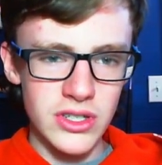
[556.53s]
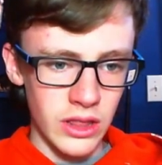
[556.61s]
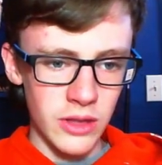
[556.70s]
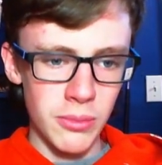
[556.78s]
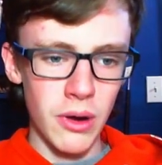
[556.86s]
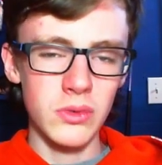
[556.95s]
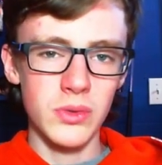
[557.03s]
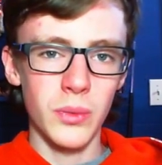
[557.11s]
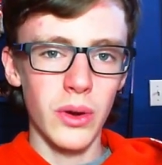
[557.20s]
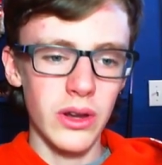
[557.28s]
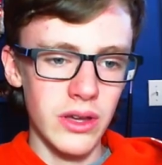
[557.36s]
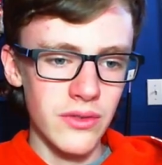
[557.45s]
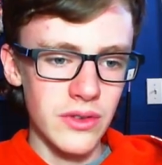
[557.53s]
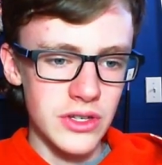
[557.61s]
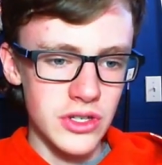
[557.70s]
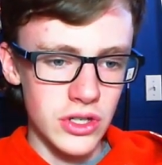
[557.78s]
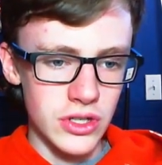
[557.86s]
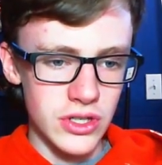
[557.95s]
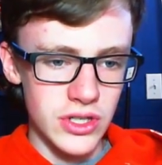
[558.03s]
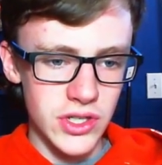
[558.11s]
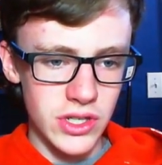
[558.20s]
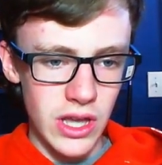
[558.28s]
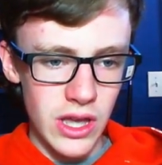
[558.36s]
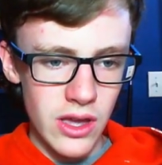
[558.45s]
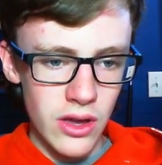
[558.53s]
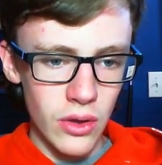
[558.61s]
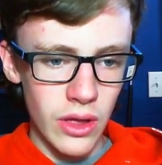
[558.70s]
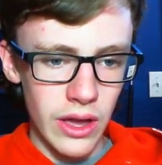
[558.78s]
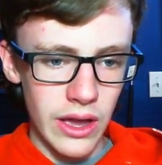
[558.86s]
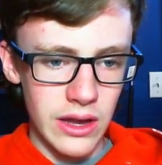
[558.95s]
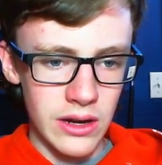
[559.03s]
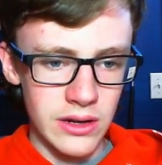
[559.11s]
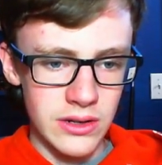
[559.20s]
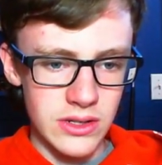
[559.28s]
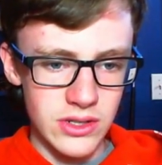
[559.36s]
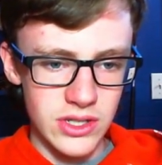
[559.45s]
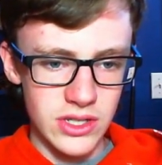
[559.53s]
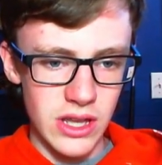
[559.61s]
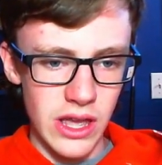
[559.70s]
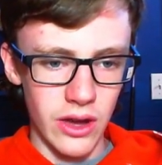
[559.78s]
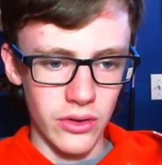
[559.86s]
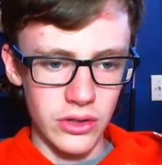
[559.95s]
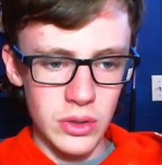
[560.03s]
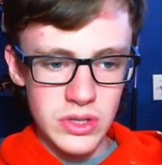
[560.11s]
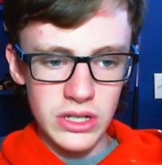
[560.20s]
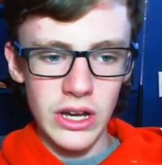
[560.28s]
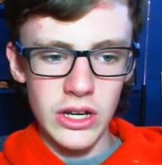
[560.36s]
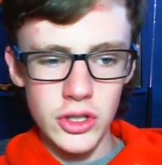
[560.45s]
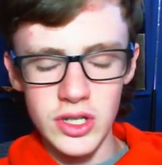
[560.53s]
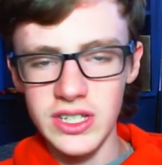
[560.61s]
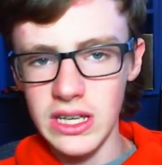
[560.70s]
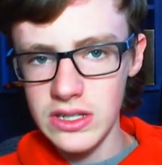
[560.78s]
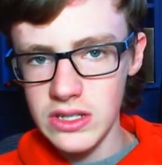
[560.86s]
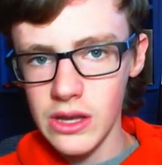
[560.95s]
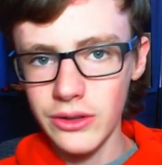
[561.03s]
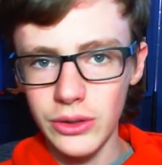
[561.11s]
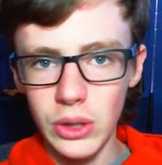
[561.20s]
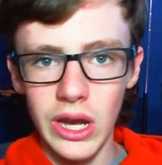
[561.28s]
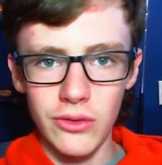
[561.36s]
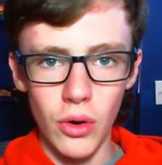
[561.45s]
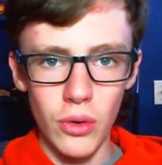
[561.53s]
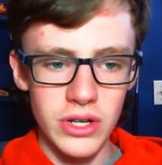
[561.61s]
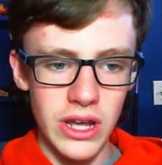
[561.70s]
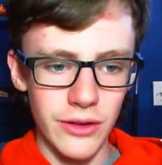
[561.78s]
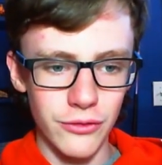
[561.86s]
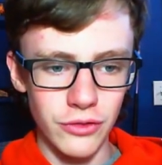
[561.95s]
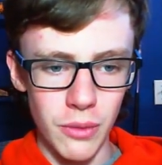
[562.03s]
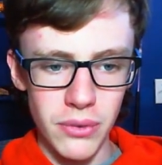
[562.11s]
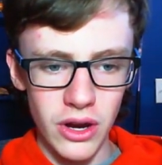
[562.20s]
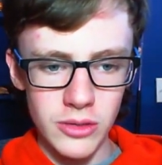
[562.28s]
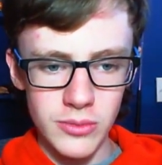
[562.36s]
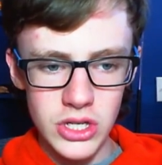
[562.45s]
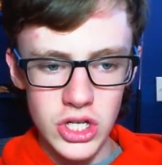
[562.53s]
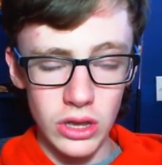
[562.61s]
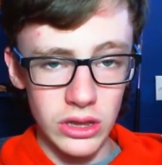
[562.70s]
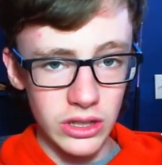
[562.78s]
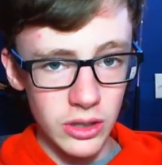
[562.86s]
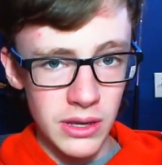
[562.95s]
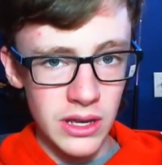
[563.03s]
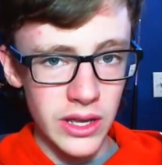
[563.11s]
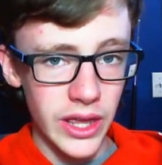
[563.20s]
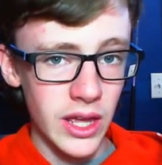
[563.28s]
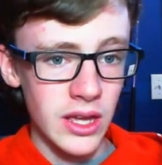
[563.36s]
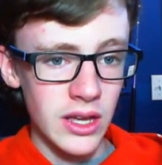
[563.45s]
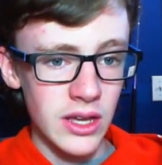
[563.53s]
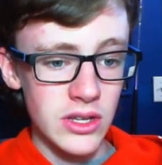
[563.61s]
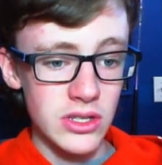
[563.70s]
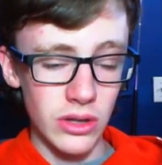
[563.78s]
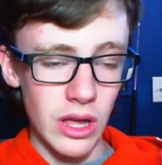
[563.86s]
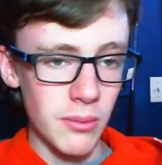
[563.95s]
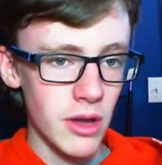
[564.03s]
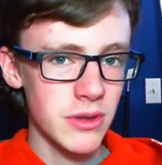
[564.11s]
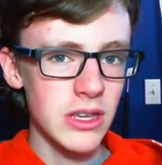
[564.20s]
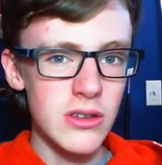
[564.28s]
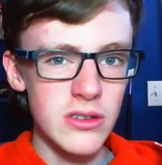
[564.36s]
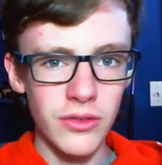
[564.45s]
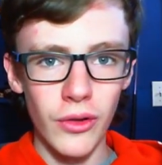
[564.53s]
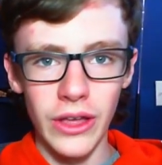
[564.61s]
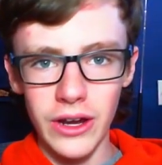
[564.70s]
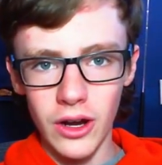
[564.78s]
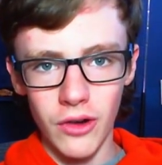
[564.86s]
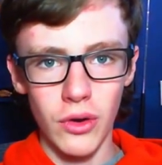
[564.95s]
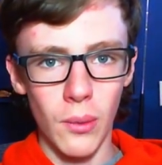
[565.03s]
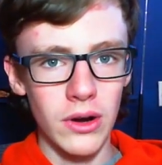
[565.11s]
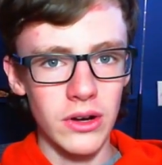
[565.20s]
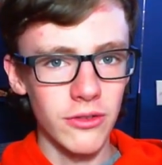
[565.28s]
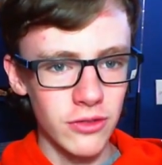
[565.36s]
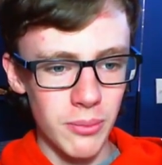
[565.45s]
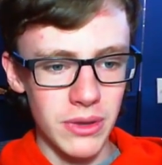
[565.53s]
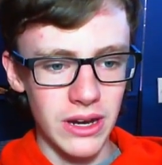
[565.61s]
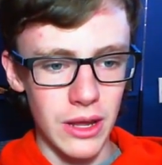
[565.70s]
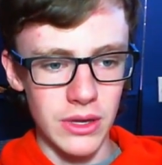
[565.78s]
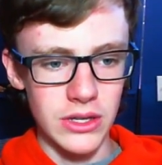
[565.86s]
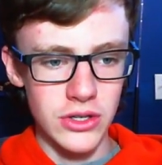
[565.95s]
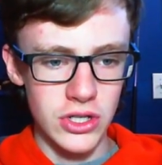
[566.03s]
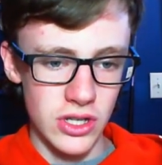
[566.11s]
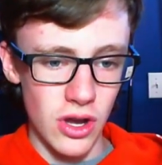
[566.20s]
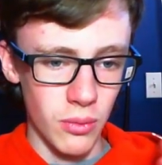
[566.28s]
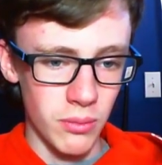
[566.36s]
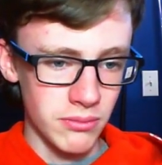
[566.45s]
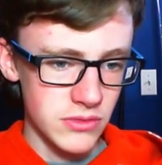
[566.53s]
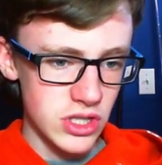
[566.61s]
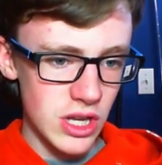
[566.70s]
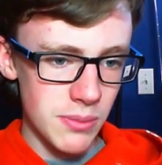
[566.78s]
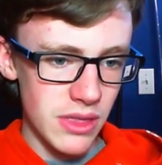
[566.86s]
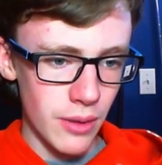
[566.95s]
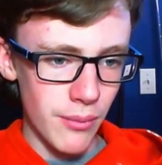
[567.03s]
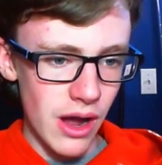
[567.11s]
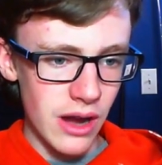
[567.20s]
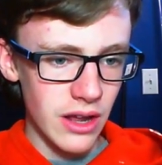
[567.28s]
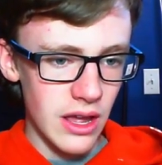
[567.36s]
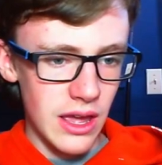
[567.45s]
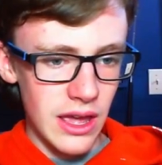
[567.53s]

The parameters we want to give it is just scale and scale. Using actually set scale, you can rotate and flip your image a little bit, so that might be useful later if you want to flip an image. So just keep that in mind.